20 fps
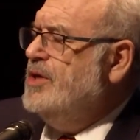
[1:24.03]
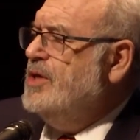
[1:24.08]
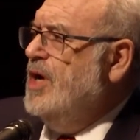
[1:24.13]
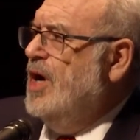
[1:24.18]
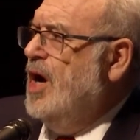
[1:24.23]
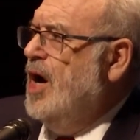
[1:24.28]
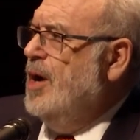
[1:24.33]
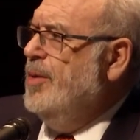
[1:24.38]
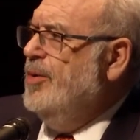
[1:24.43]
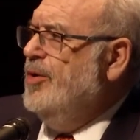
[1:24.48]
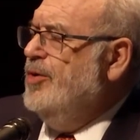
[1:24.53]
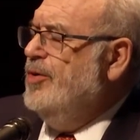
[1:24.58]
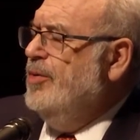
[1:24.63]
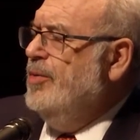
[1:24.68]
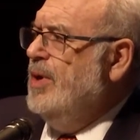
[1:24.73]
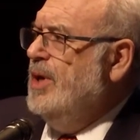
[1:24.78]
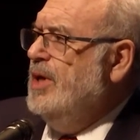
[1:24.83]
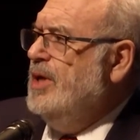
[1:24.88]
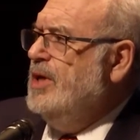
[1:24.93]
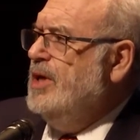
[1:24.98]
time at
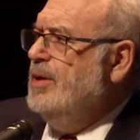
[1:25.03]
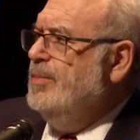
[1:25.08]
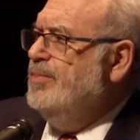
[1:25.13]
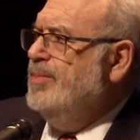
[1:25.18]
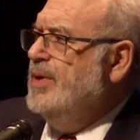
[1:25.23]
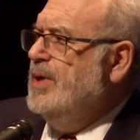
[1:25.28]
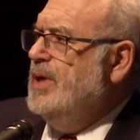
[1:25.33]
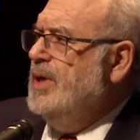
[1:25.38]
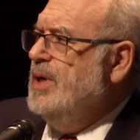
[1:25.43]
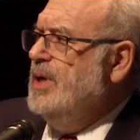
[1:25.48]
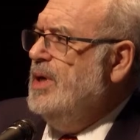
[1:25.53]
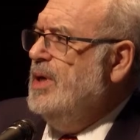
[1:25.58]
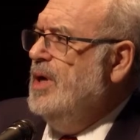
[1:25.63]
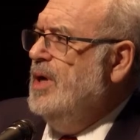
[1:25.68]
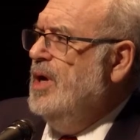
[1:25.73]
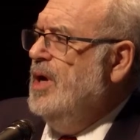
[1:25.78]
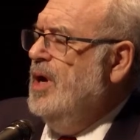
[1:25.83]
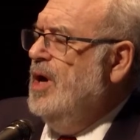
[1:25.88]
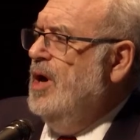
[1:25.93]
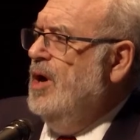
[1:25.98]
UNDP
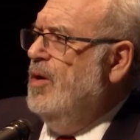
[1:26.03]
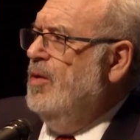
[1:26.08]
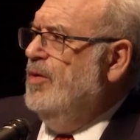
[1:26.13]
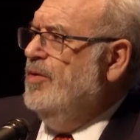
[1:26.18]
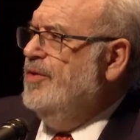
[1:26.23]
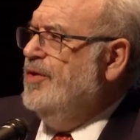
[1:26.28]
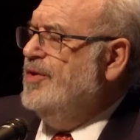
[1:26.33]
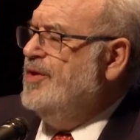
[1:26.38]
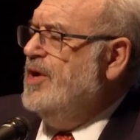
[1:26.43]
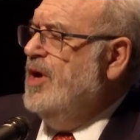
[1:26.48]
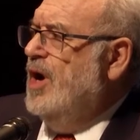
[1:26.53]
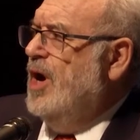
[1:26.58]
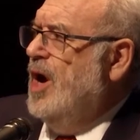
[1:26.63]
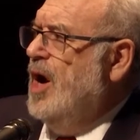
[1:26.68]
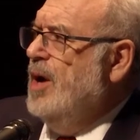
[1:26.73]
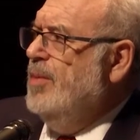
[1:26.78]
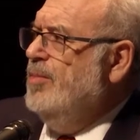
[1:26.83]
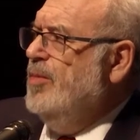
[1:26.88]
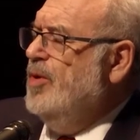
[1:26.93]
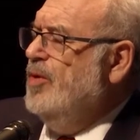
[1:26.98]
was a
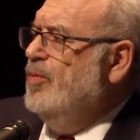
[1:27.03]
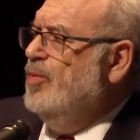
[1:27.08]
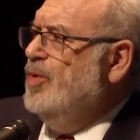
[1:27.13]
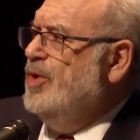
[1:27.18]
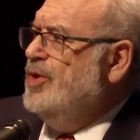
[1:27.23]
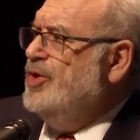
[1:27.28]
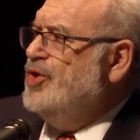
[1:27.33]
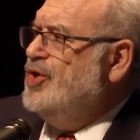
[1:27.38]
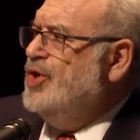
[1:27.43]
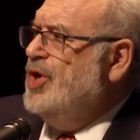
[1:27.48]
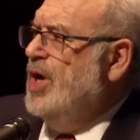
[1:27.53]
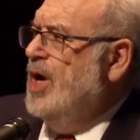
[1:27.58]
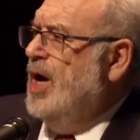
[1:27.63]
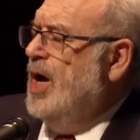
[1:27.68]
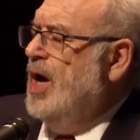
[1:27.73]
time in which